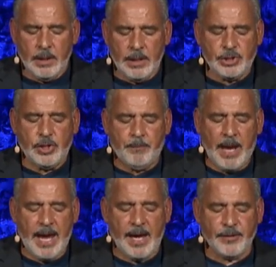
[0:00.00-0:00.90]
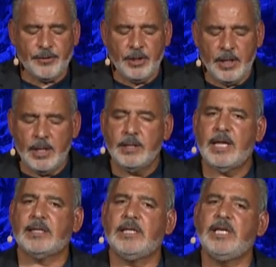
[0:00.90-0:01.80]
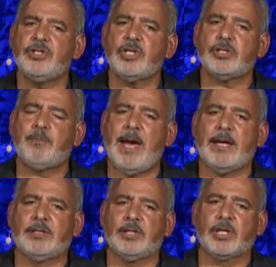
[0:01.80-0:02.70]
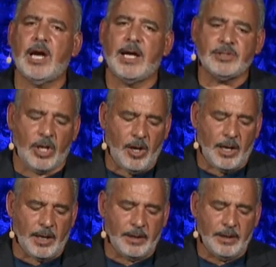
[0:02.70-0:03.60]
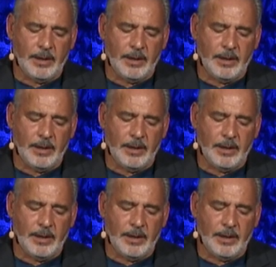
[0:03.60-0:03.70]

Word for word: It's the path that leads us back to God's heart.